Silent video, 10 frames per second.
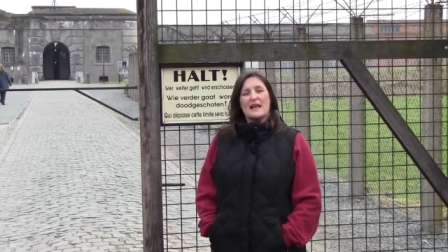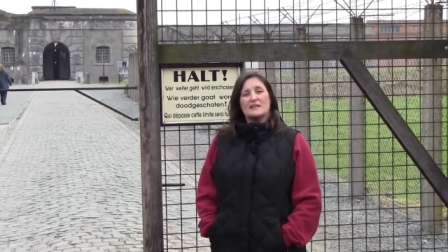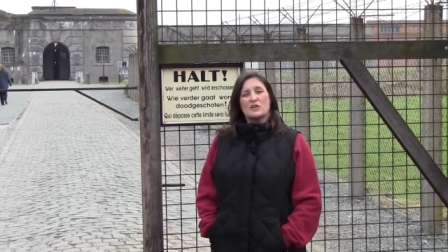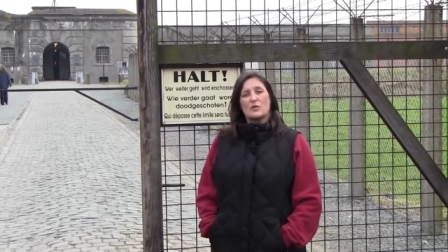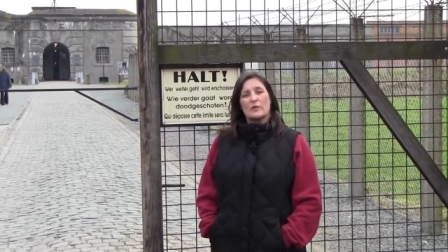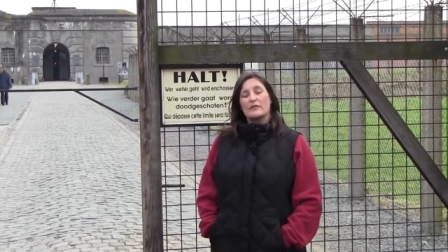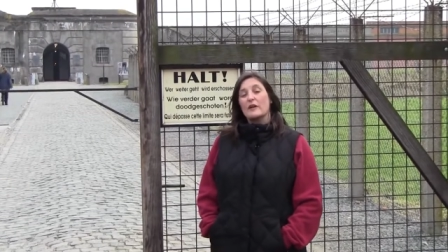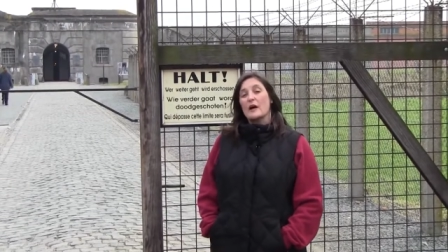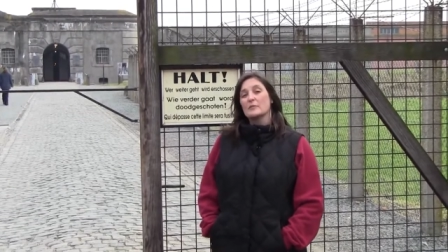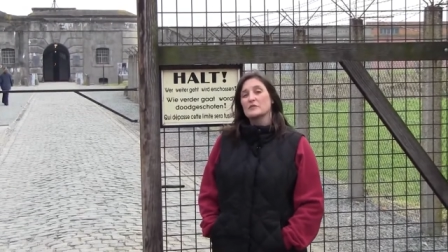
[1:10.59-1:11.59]
So we've
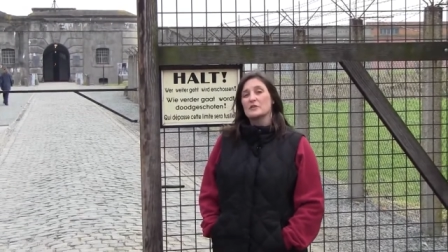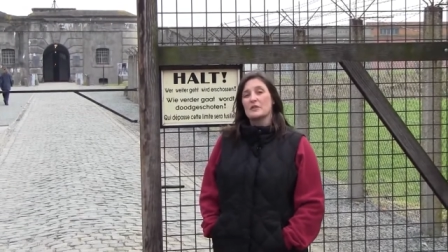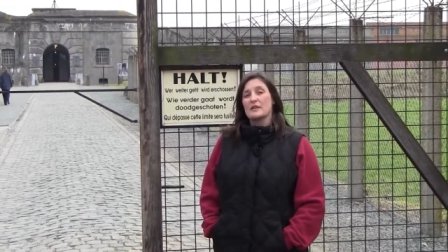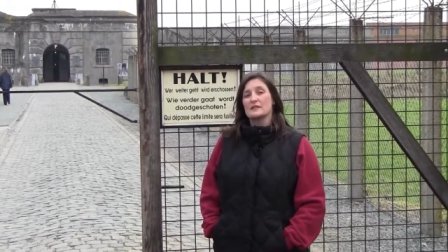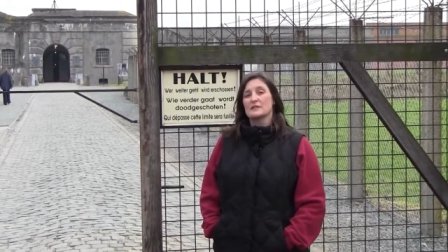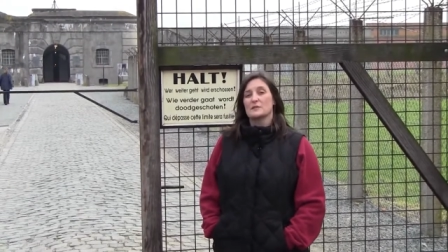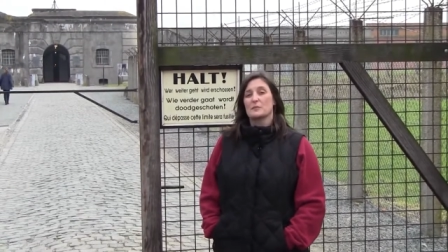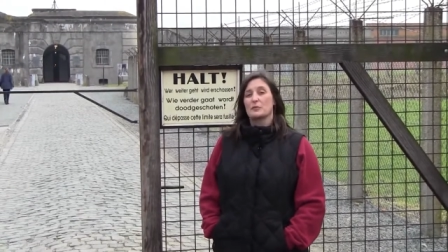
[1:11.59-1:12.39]
come to this